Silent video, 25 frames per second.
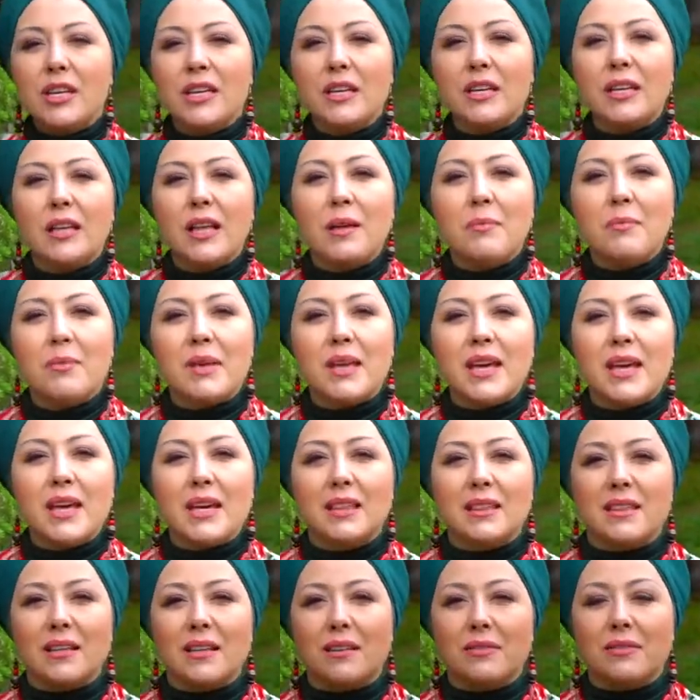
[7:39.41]
to reach
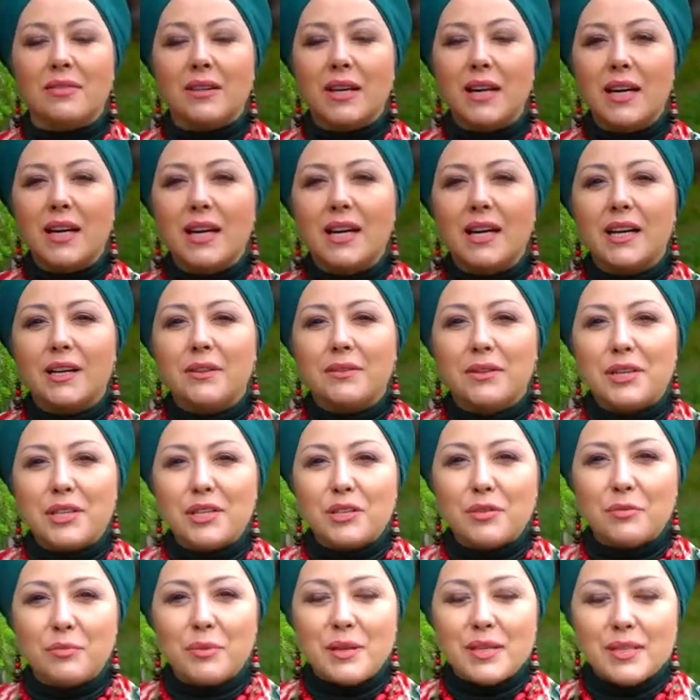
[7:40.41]
your loved
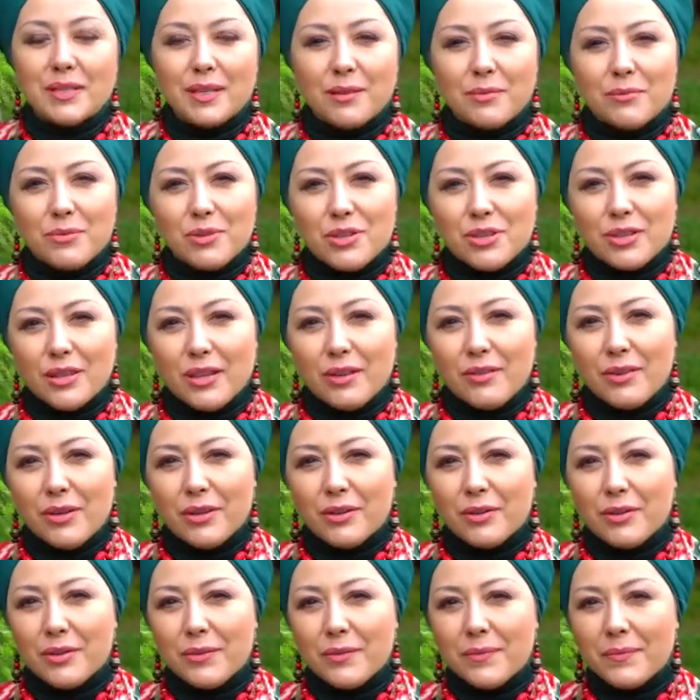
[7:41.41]
ones wherever
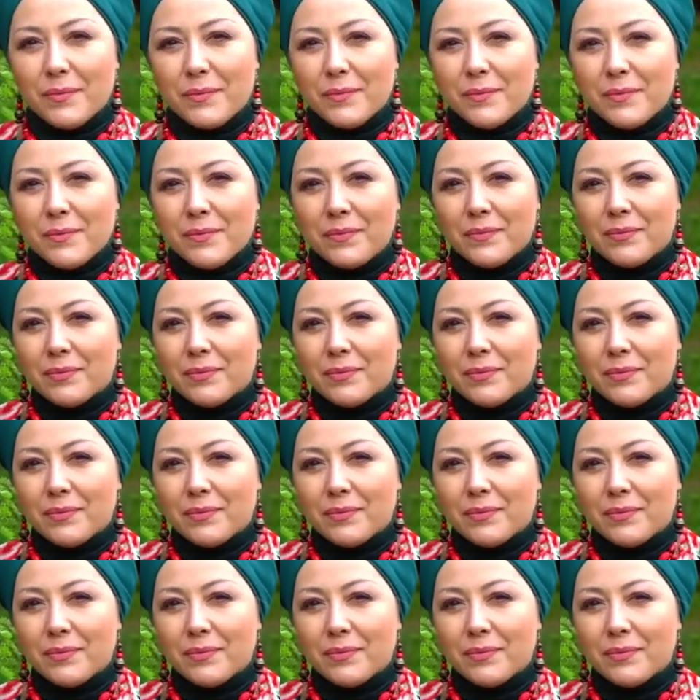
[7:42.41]
they are.